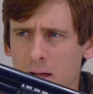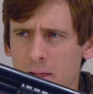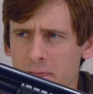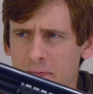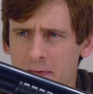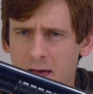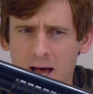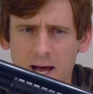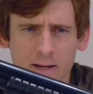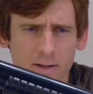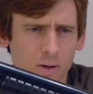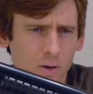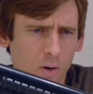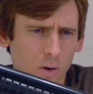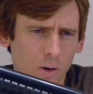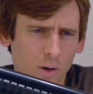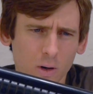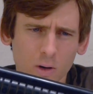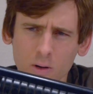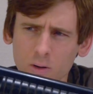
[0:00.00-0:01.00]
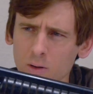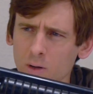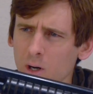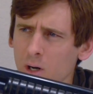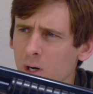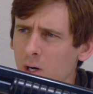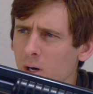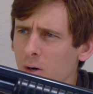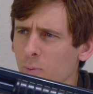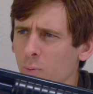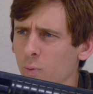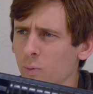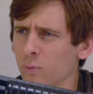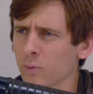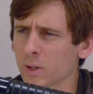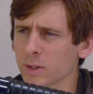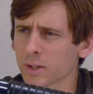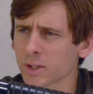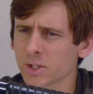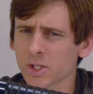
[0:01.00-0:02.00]
that are,
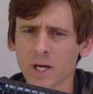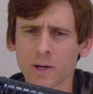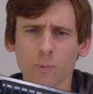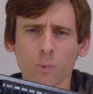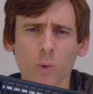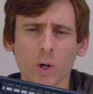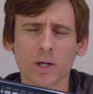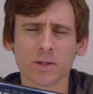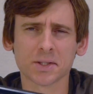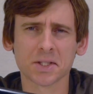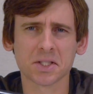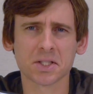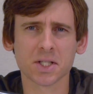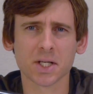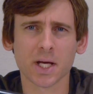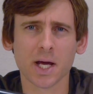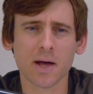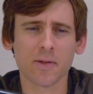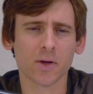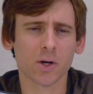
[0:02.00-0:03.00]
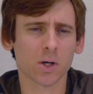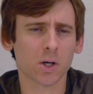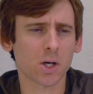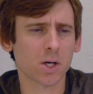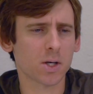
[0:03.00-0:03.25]
it looks like welded together.